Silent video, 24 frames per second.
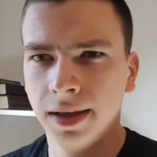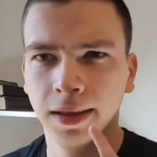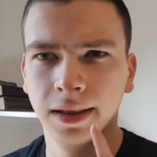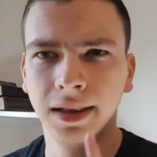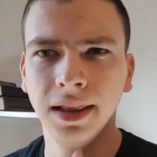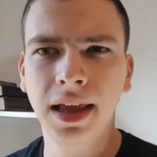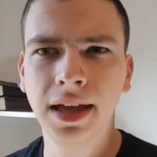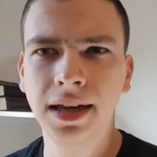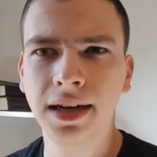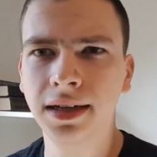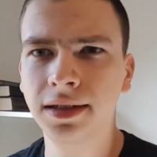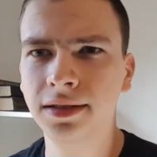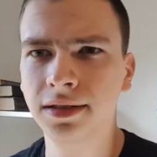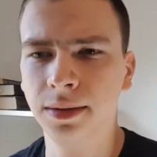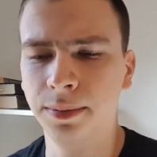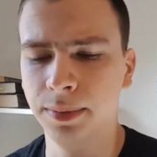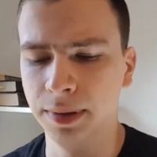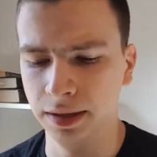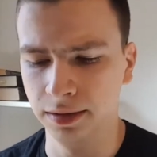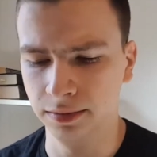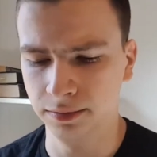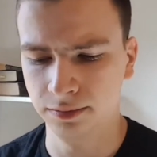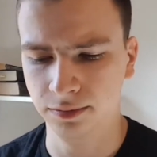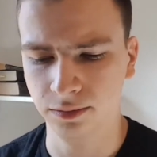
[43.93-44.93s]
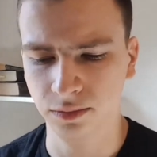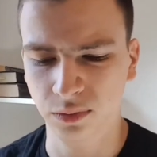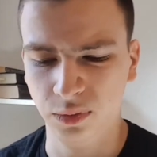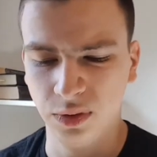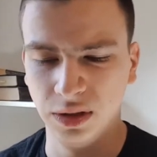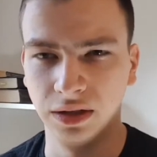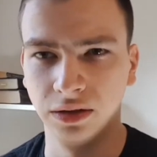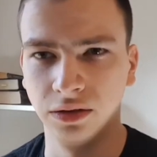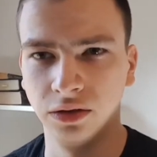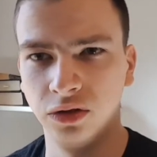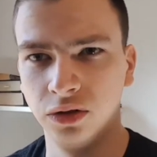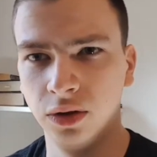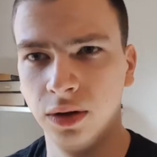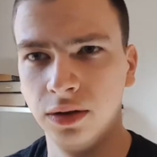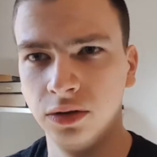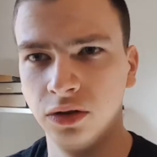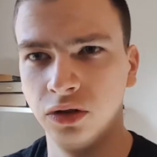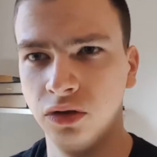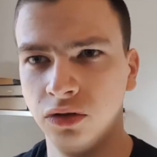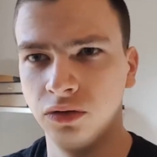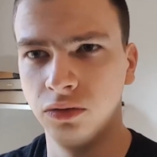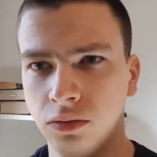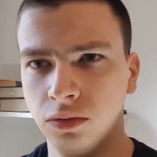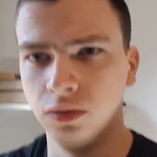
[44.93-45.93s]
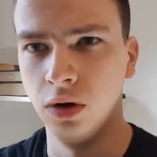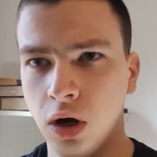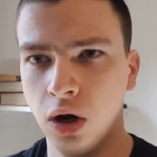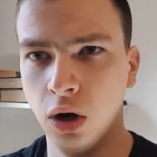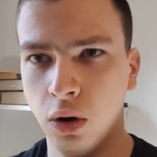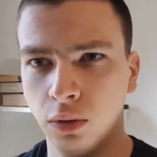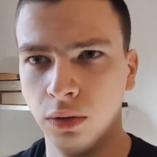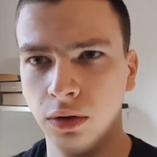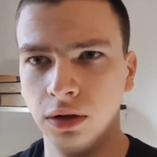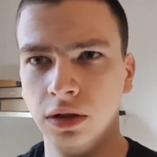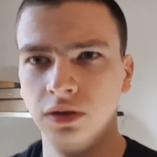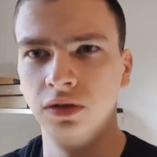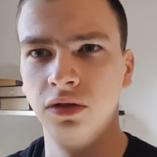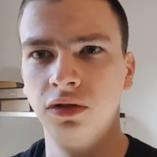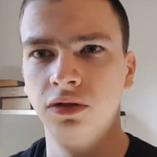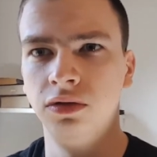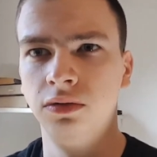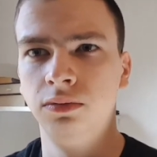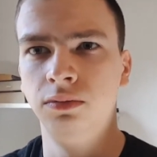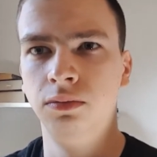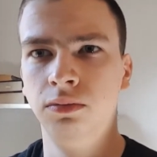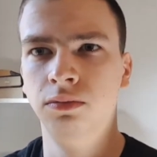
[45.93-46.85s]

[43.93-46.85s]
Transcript: the lighting's a bit weird, so I'll just lower this.